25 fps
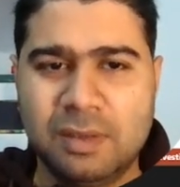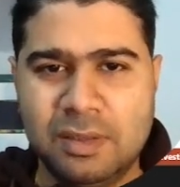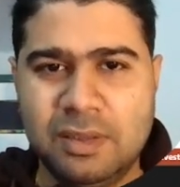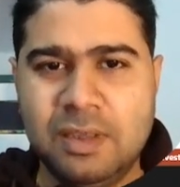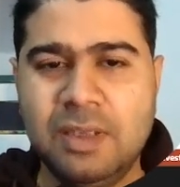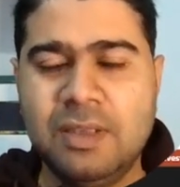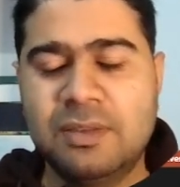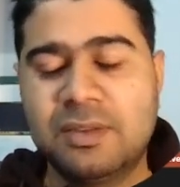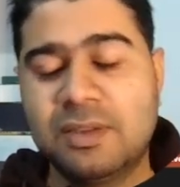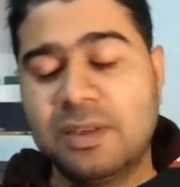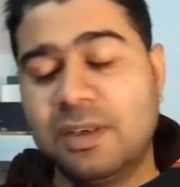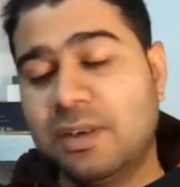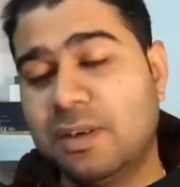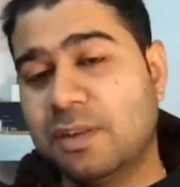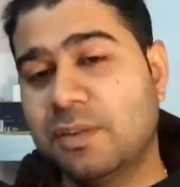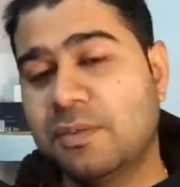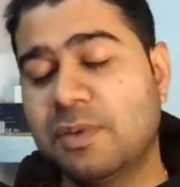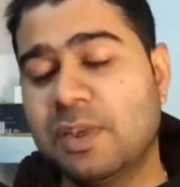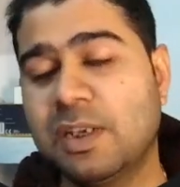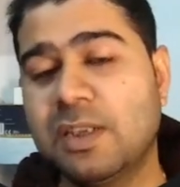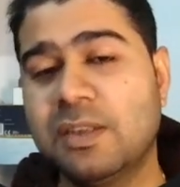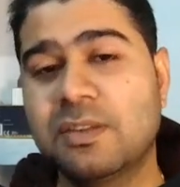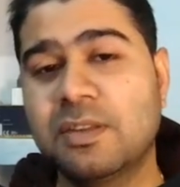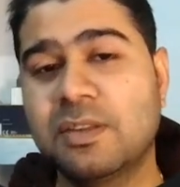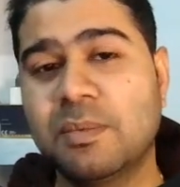Yes, it is
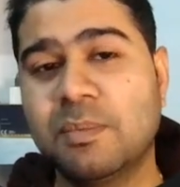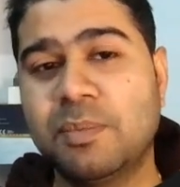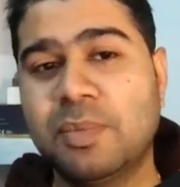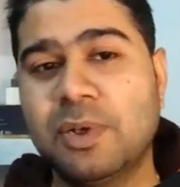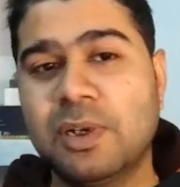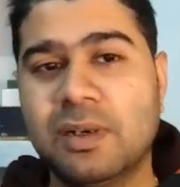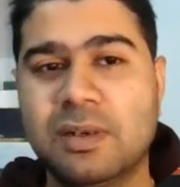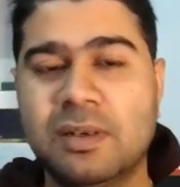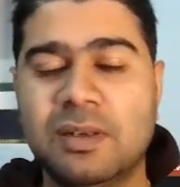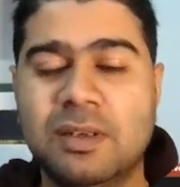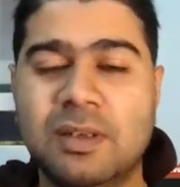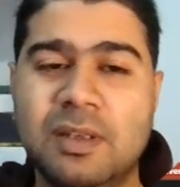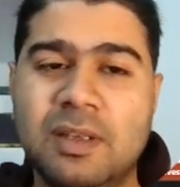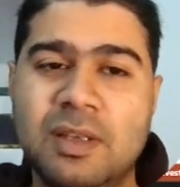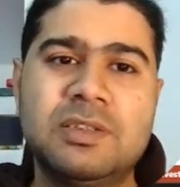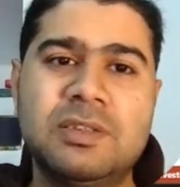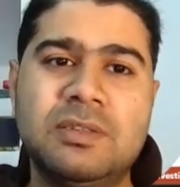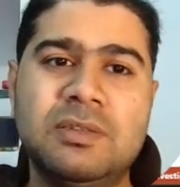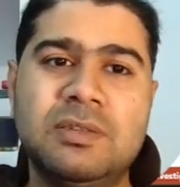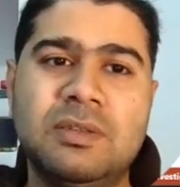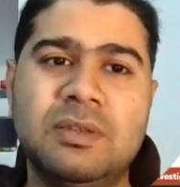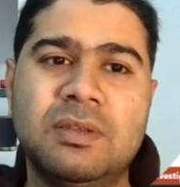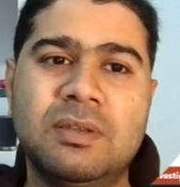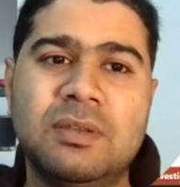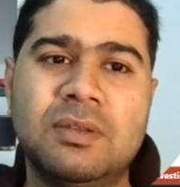very simple.
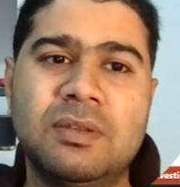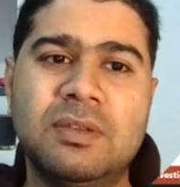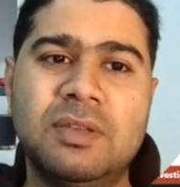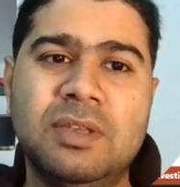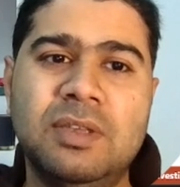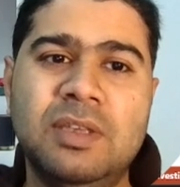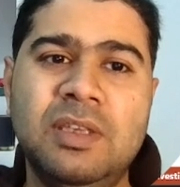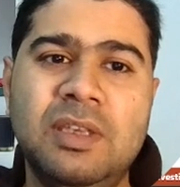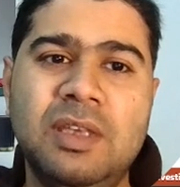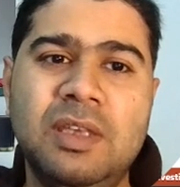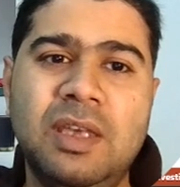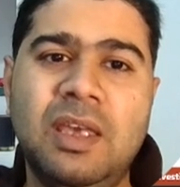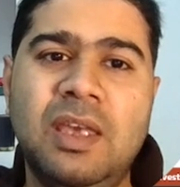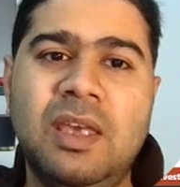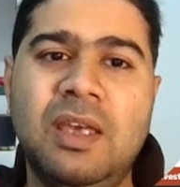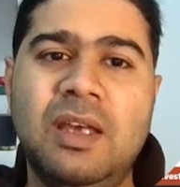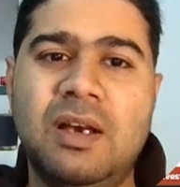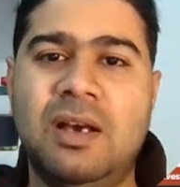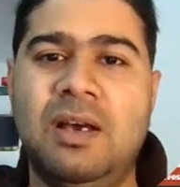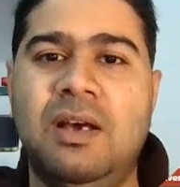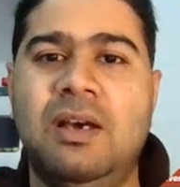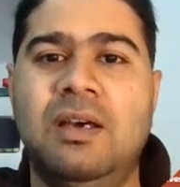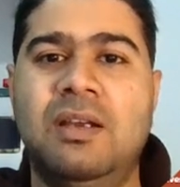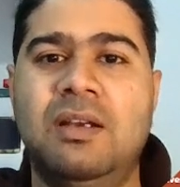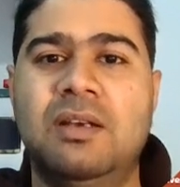
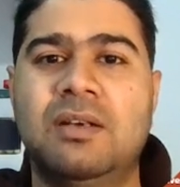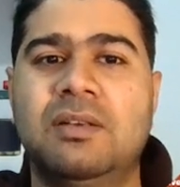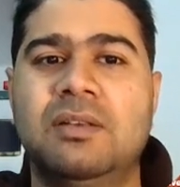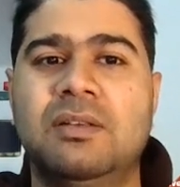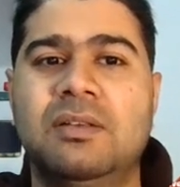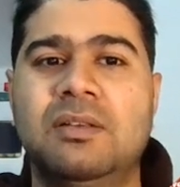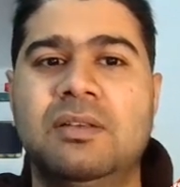CAR.